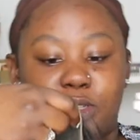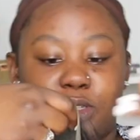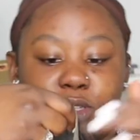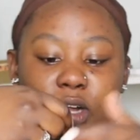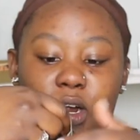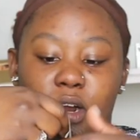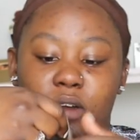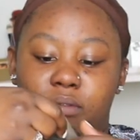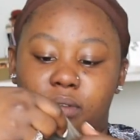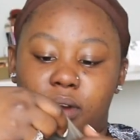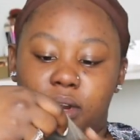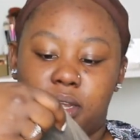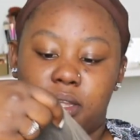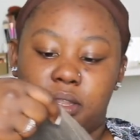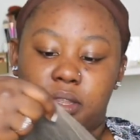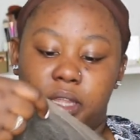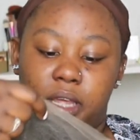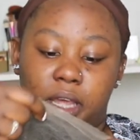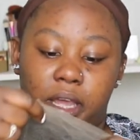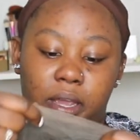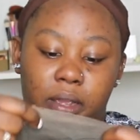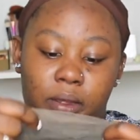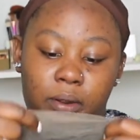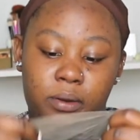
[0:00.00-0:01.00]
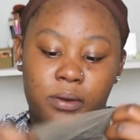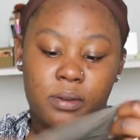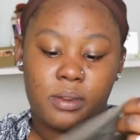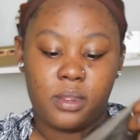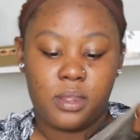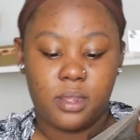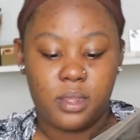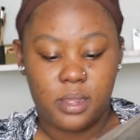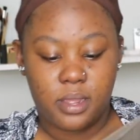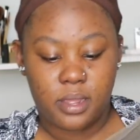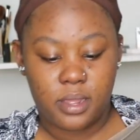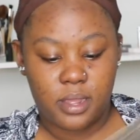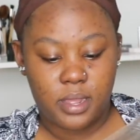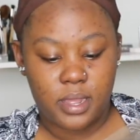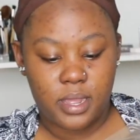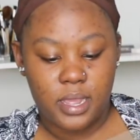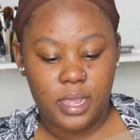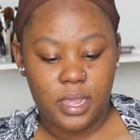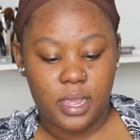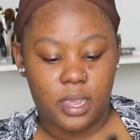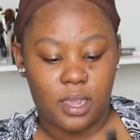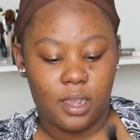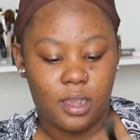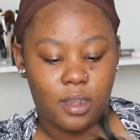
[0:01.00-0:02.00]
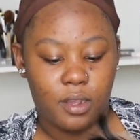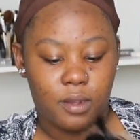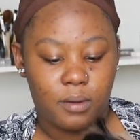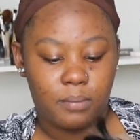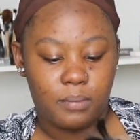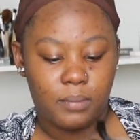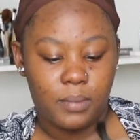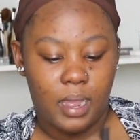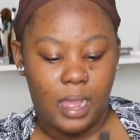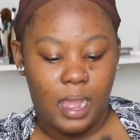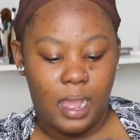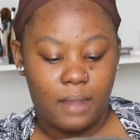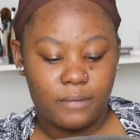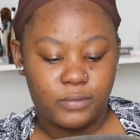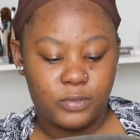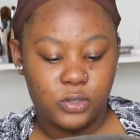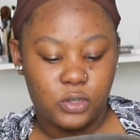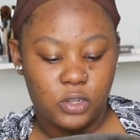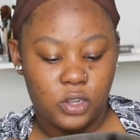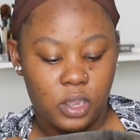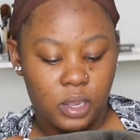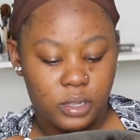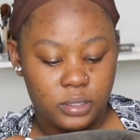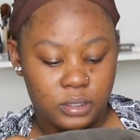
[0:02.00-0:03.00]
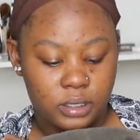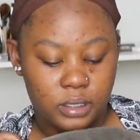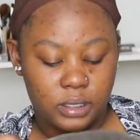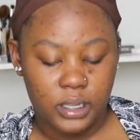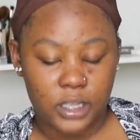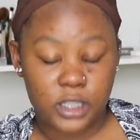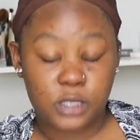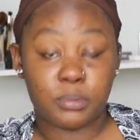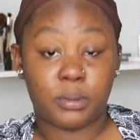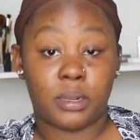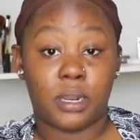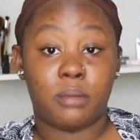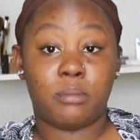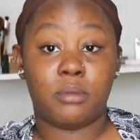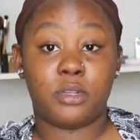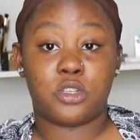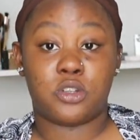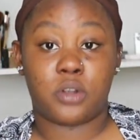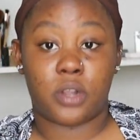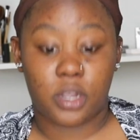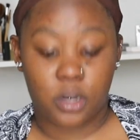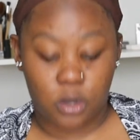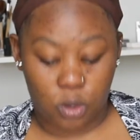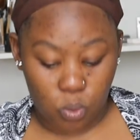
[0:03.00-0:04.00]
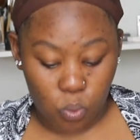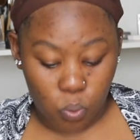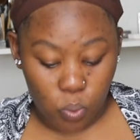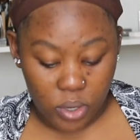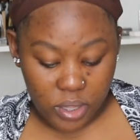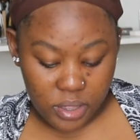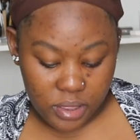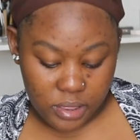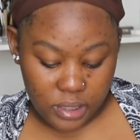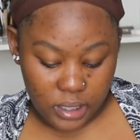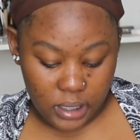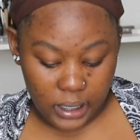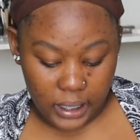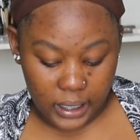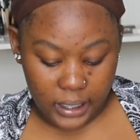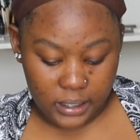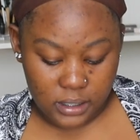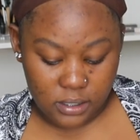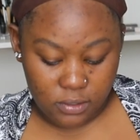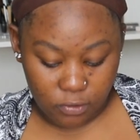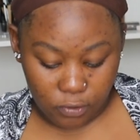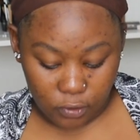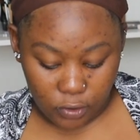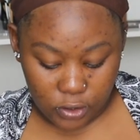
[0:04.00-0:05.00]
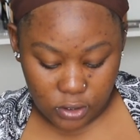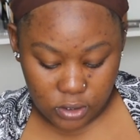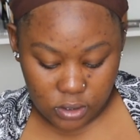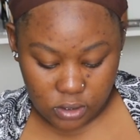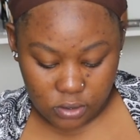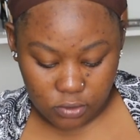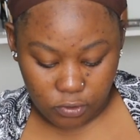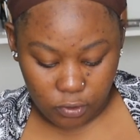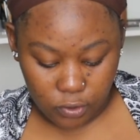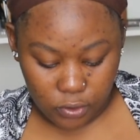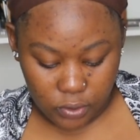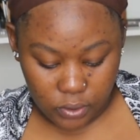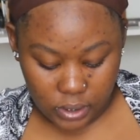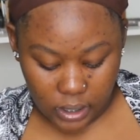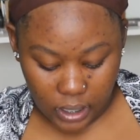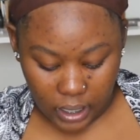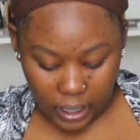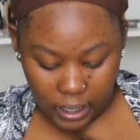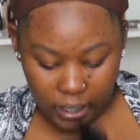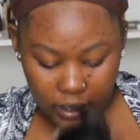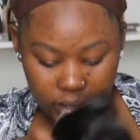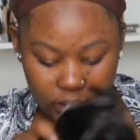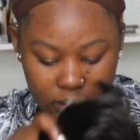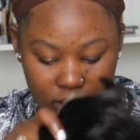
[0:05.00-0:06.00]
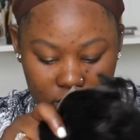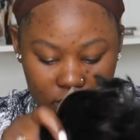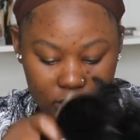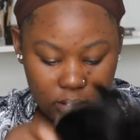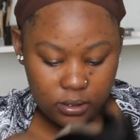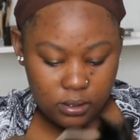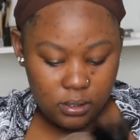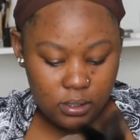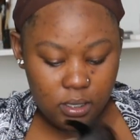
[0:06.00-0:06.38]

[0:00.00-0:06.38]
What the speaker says: to start rocking the hair. I have to cut the lace, but let me try it on with the lace first for you guys.